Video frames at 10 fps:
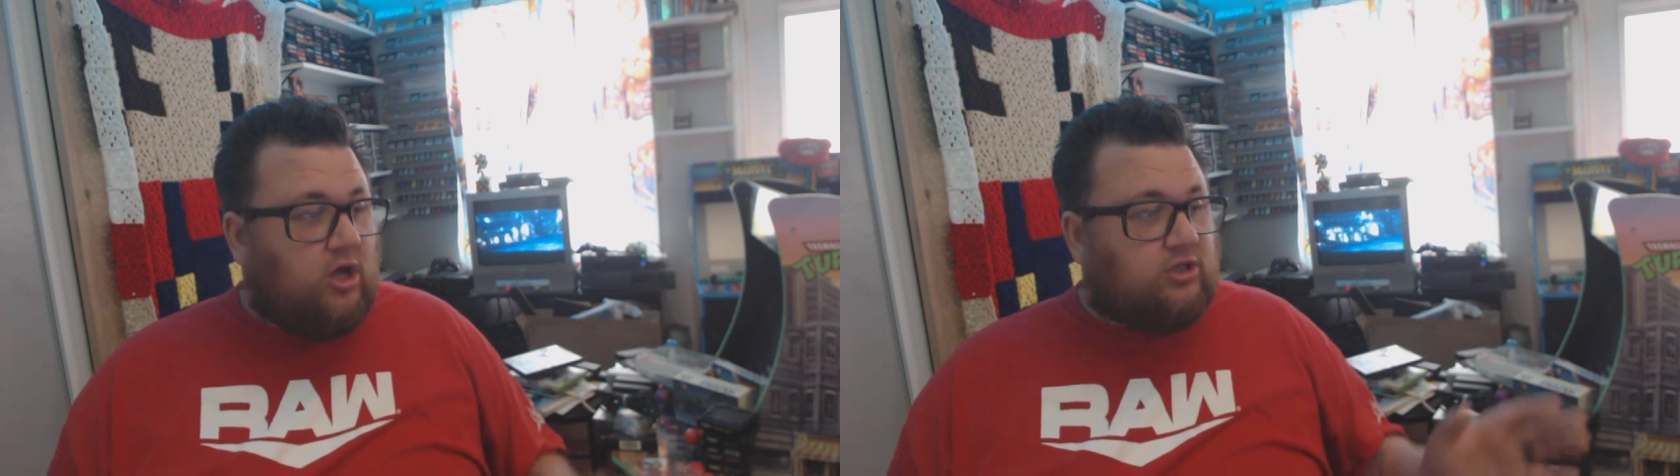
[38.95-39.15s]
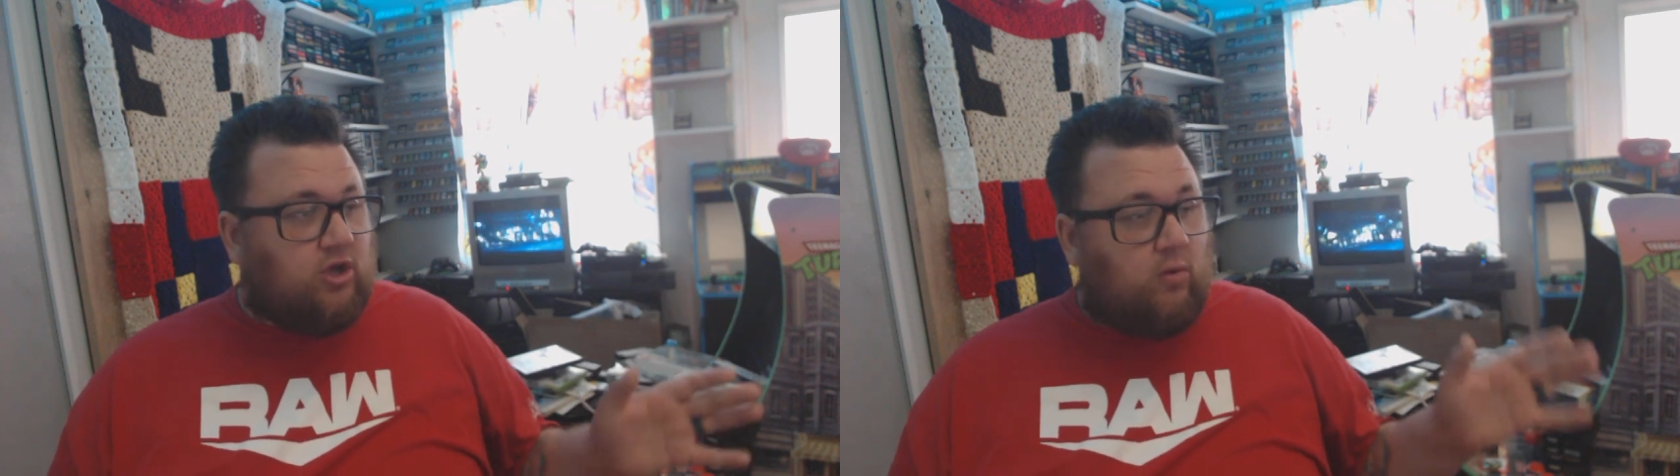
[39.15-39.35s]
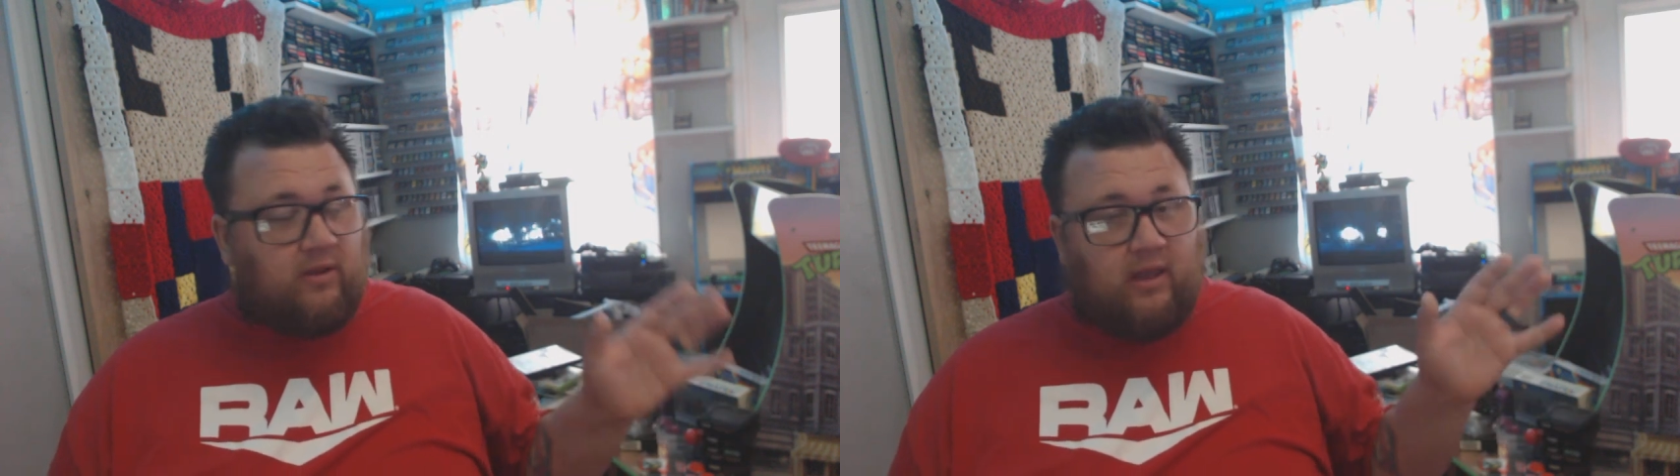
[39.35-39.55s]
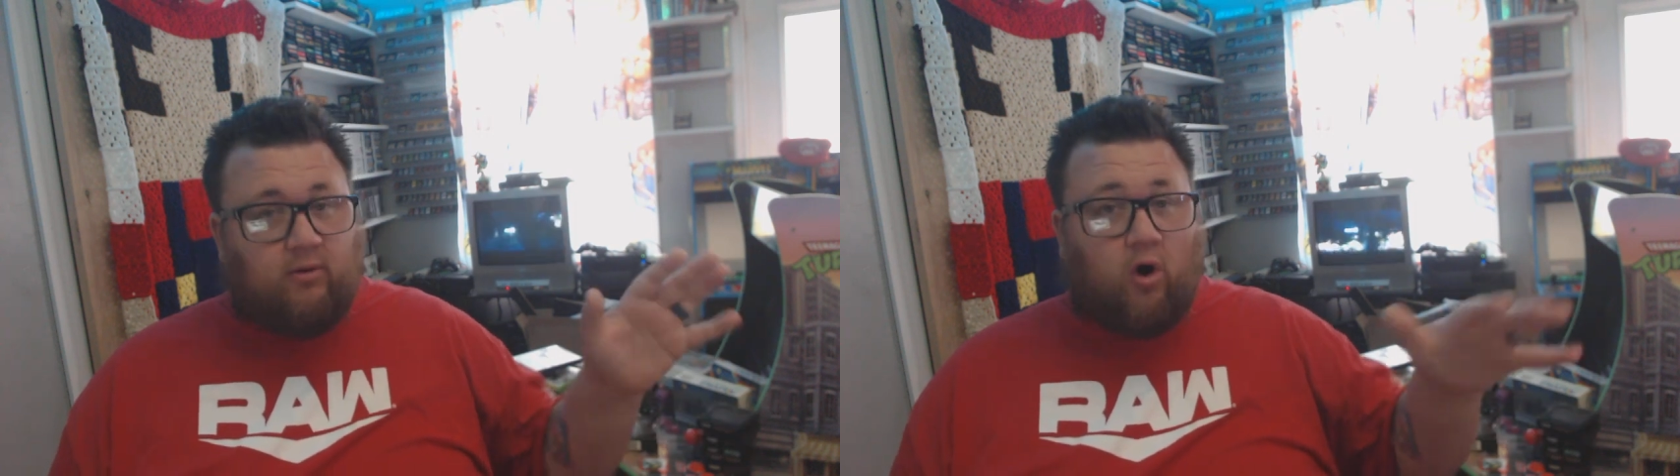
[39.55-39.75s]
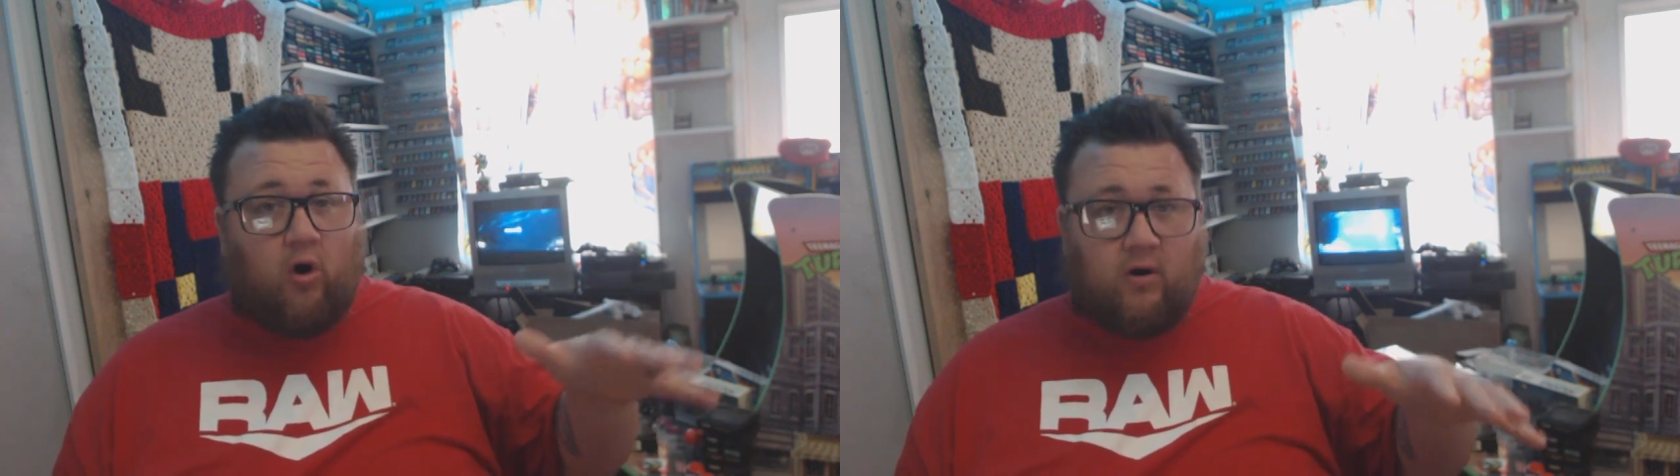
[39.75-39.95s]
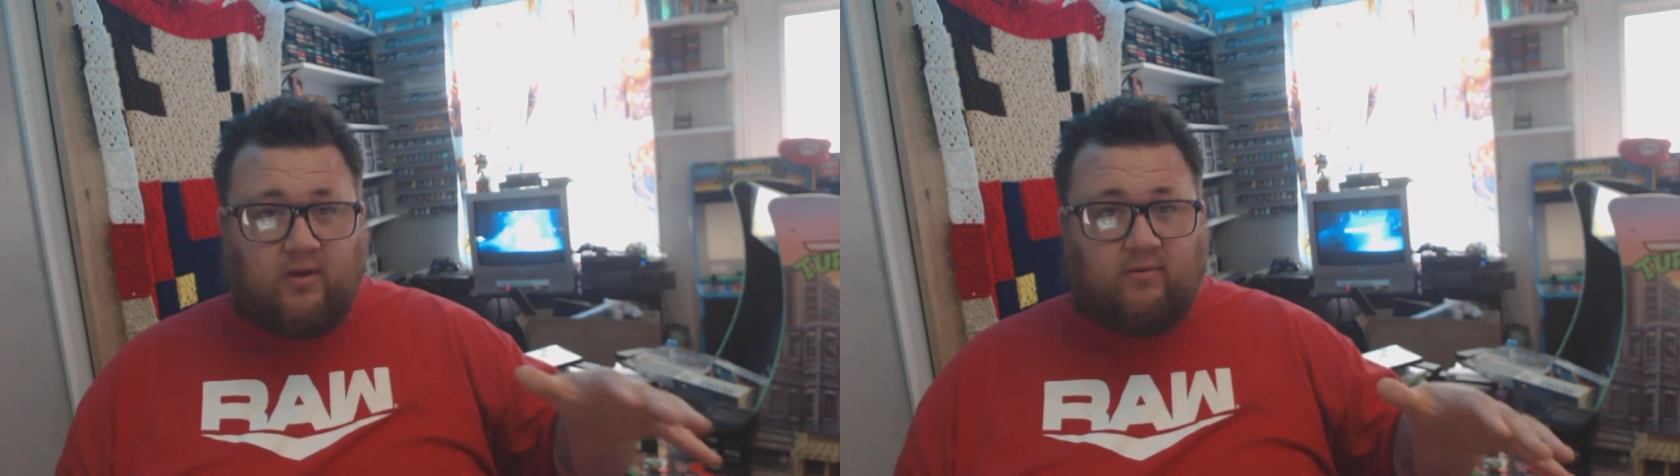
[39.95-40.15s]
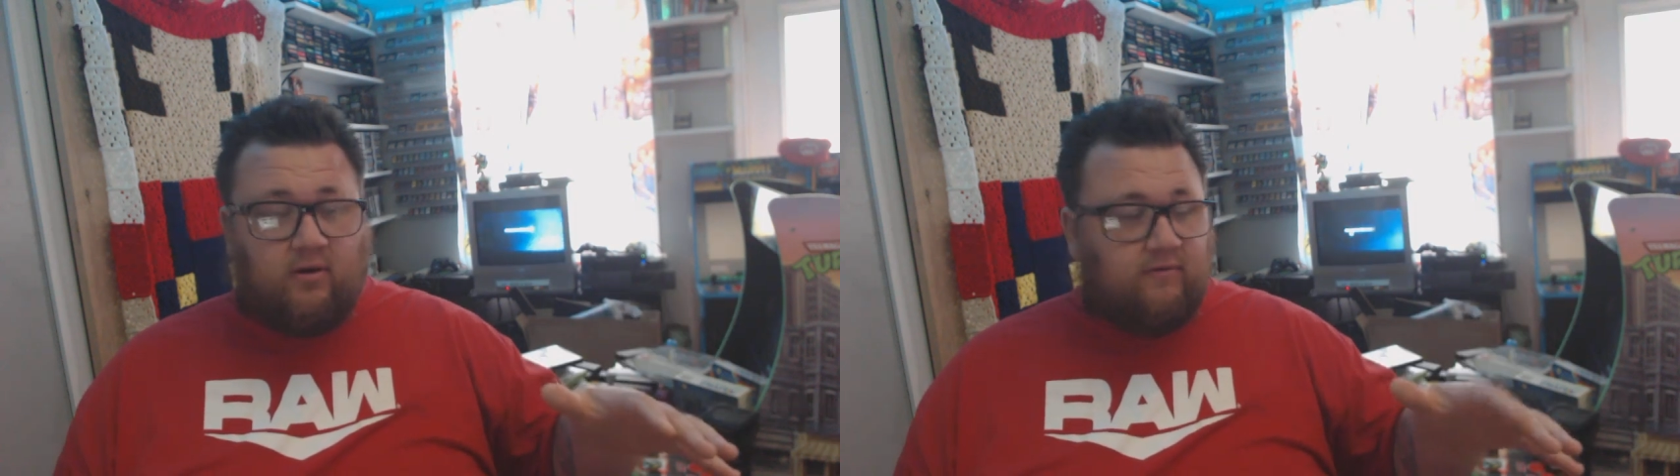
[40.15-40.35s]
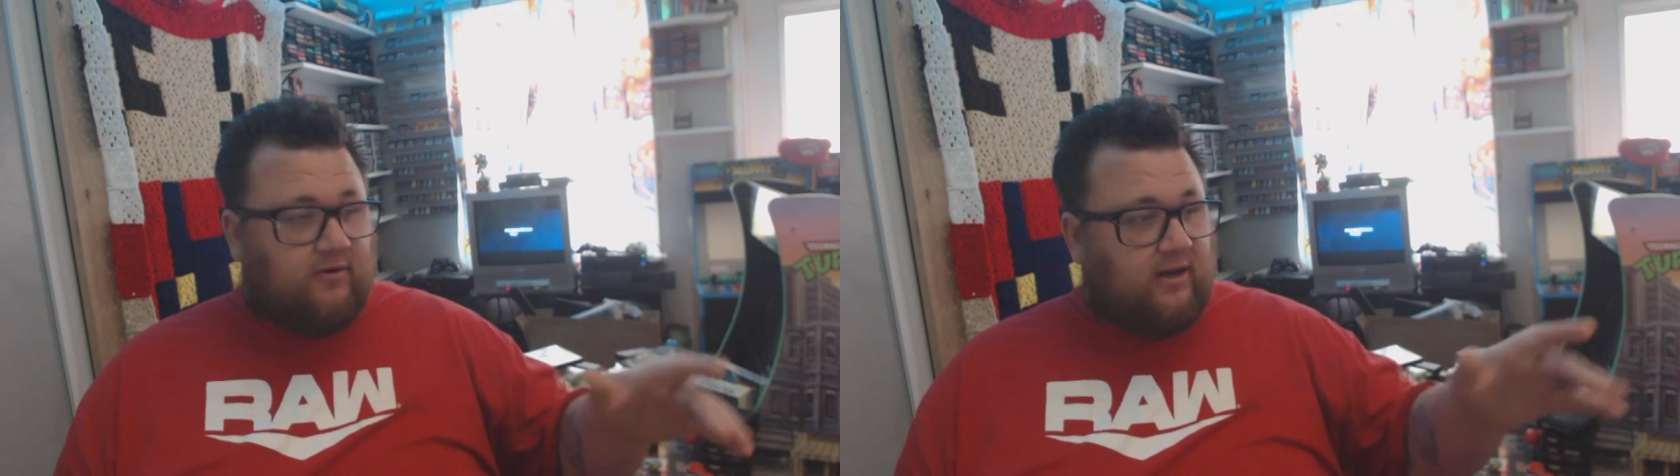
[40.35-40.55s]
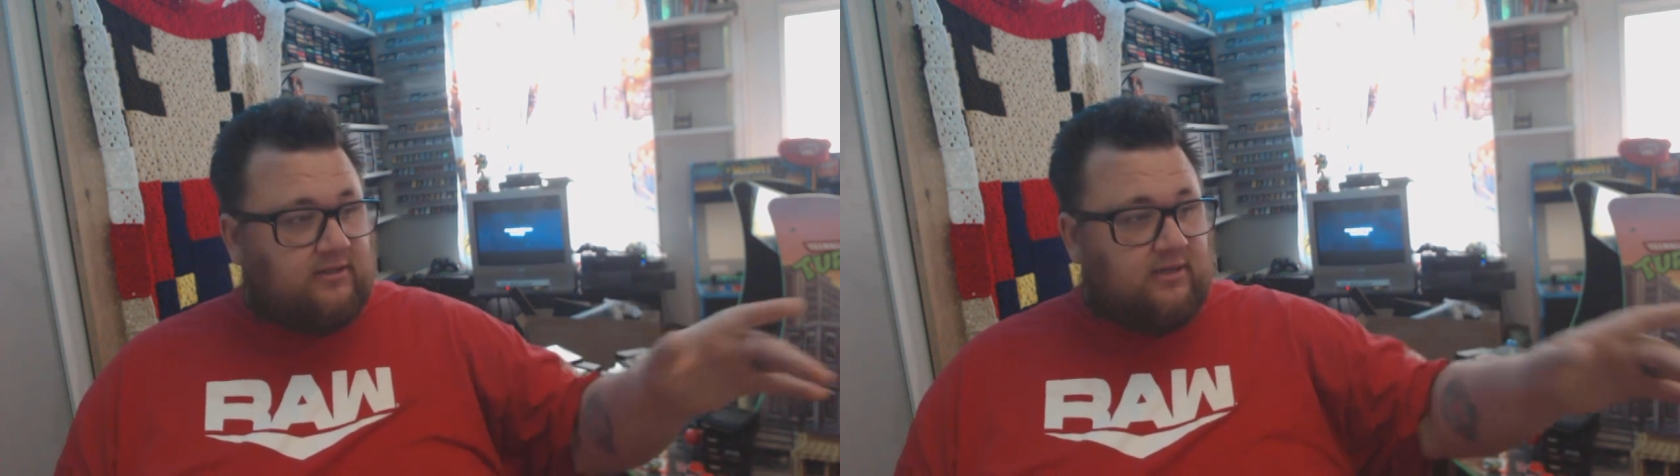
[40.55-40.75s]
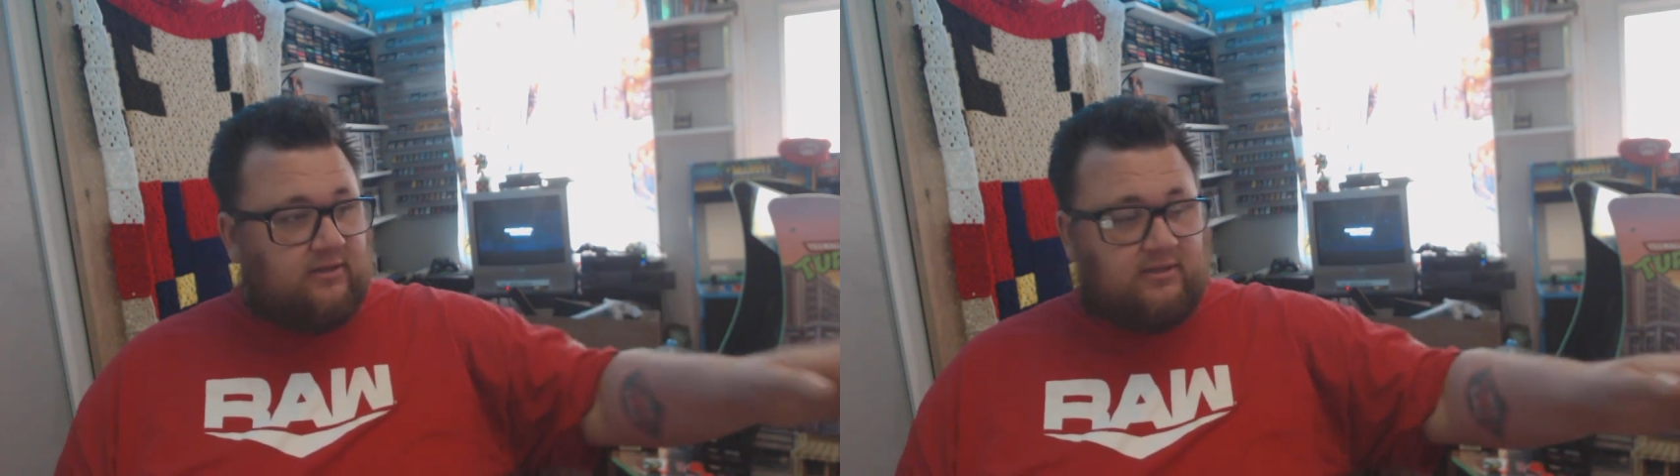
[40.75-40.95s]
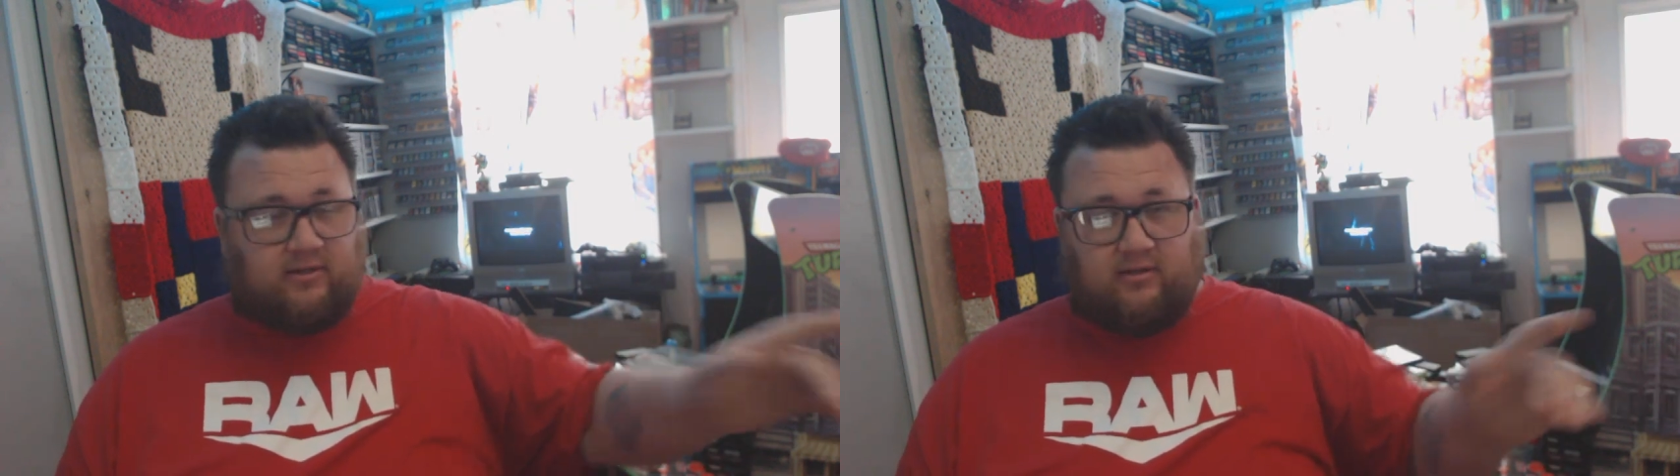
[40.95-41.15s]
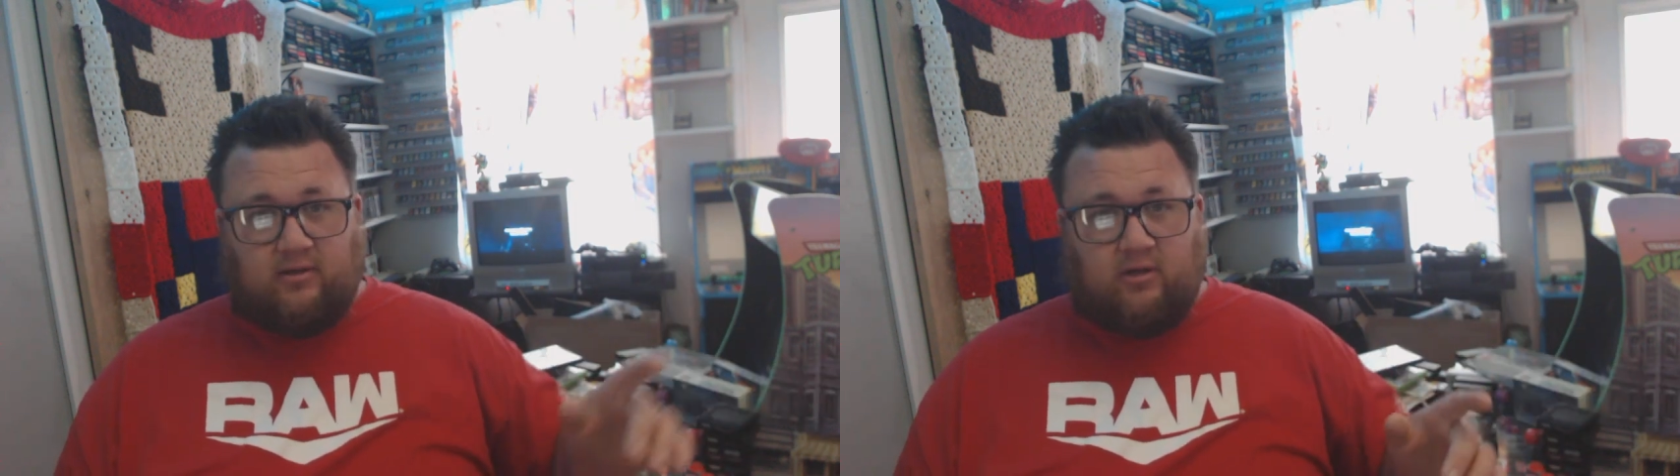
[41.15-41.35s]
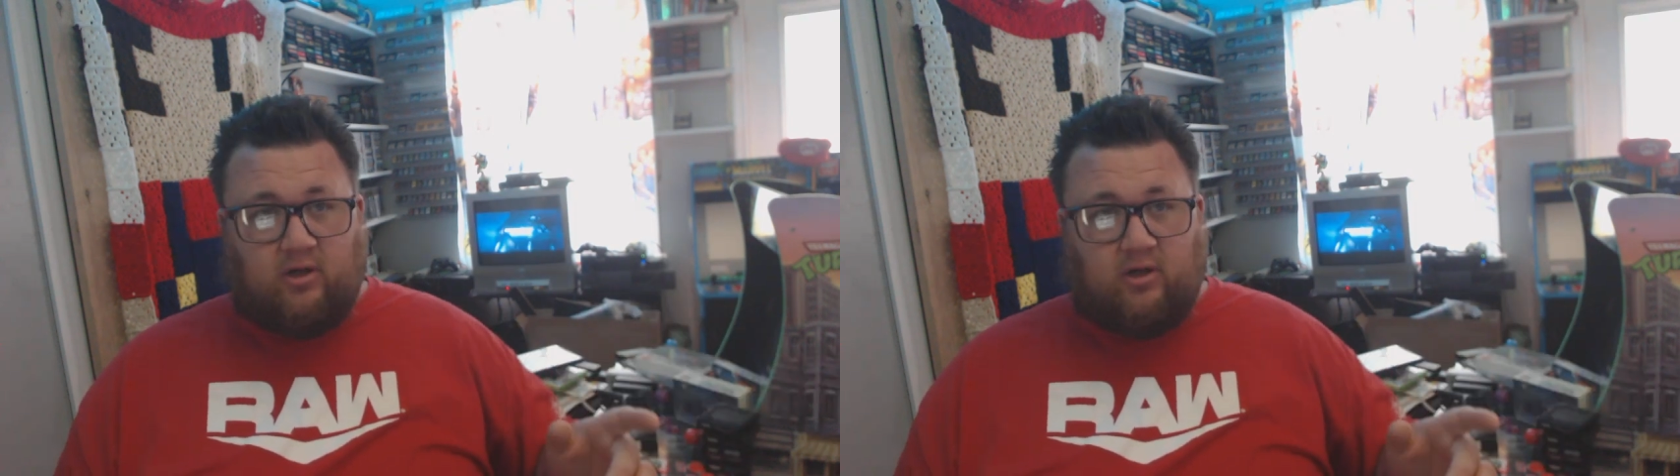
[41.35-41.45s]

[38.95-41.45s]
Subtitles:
So when they were arguing over it, I said, listen,